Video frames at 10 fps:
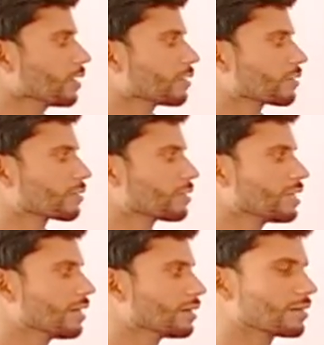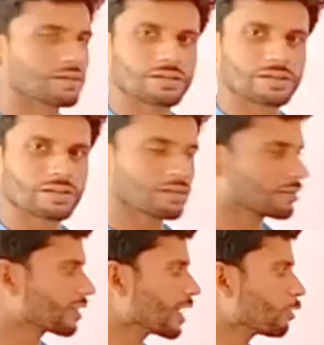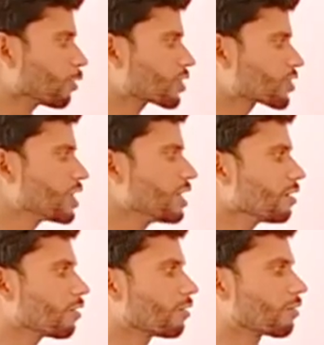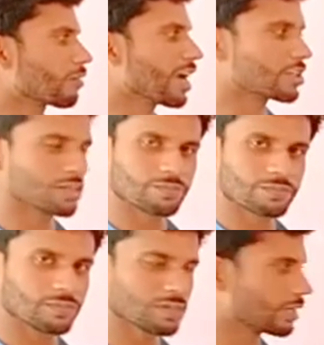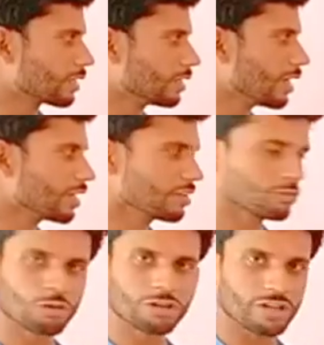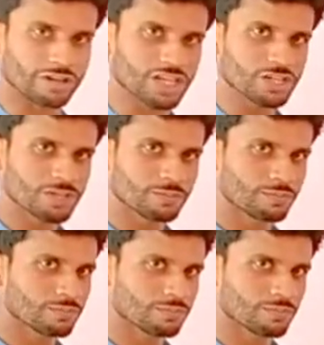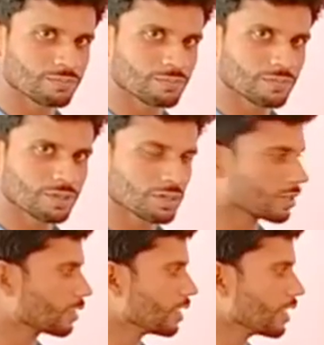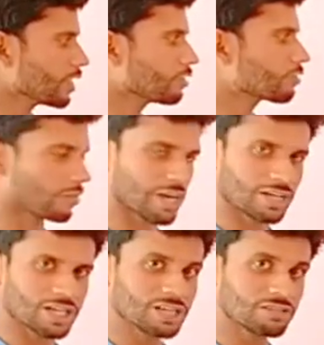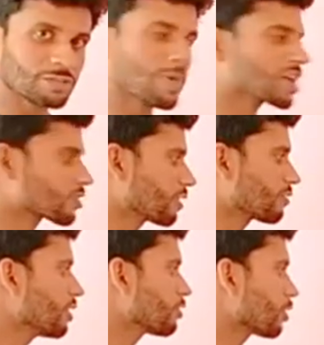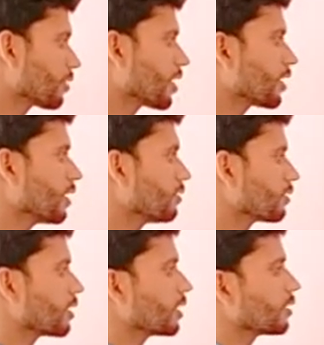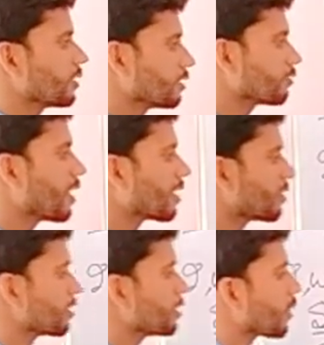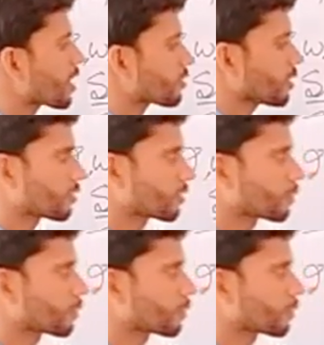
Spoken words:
See the second one, she read. Here it is not read, it is read. It is in past tense. This sentence, this verb is in past tense.